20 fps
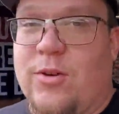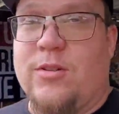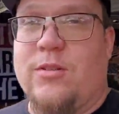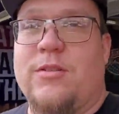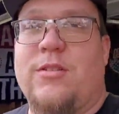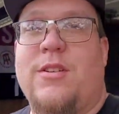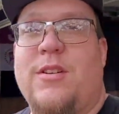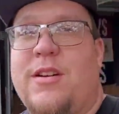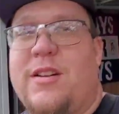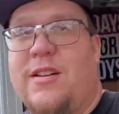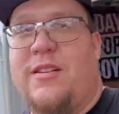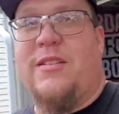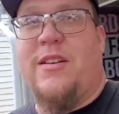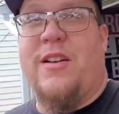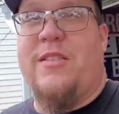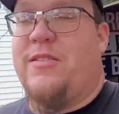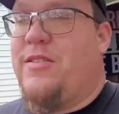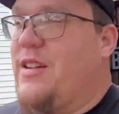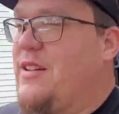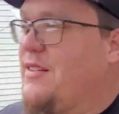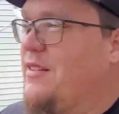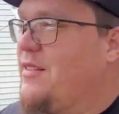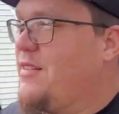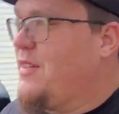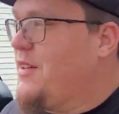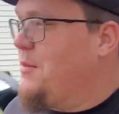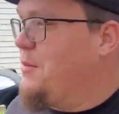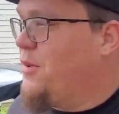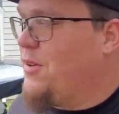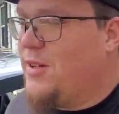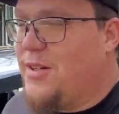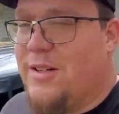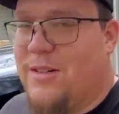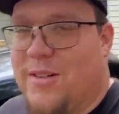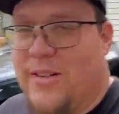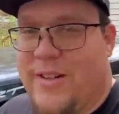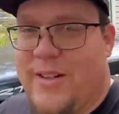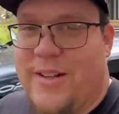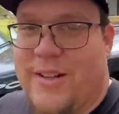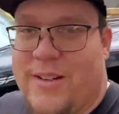Well, as country as a city boy
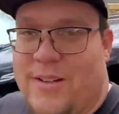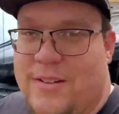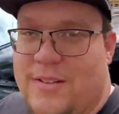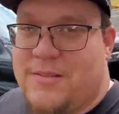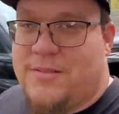gonna get.